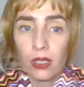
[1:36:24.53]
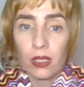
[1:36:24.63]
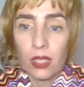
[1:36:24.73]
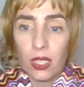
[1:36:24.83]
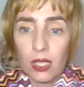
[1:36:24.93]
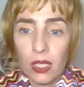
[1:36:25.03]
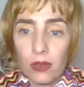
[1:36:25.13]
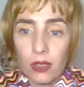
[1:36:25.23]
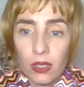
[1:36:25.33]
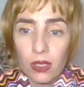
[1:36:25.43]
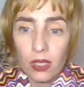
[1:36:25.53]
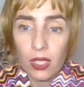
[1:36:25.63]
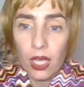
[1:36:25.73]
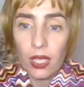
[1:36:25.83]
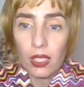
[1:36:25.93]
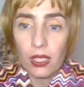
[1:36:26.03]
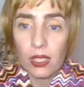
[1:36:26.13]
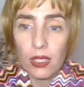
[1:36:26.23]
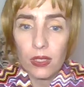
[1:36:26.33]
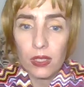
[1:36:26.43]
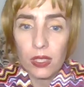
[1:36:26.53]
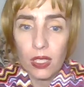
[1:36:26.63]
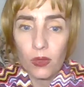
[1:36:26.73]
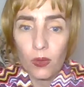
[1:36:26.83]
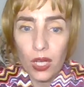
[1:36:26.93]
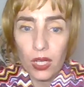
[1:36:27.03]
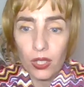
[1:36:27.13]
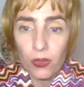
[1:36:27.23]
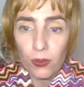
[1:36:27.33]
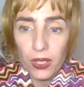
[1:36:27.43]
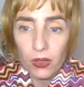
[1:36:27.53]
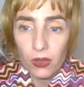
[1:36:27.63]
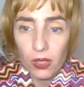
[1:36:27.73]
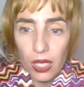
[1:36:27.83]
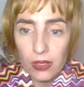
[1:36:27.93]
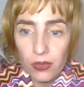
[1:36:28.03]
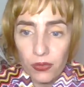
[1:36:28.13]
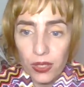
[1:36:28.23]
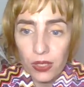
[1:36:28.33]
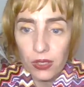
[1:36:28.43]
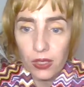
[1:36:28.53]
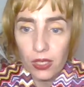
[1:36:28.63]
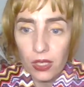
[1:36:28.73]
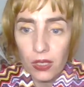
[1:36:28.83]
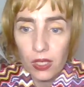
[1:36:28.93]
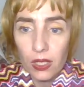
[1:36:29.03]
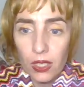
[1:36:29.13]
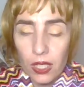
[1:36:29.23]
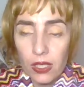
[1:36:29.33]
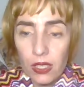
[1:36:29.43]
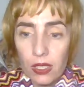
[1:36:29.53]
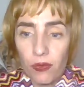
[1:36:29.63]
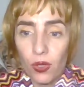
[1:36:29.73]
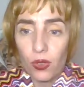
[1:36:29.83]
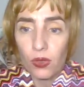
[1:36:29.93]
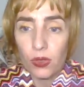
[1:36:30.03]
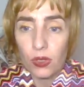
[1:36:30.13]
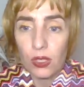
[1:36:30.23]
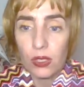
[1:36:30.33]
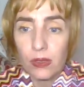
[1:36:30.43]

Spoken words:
Nina, I didn't see. Where you mean on the other things, Nina? I didn't focus on this.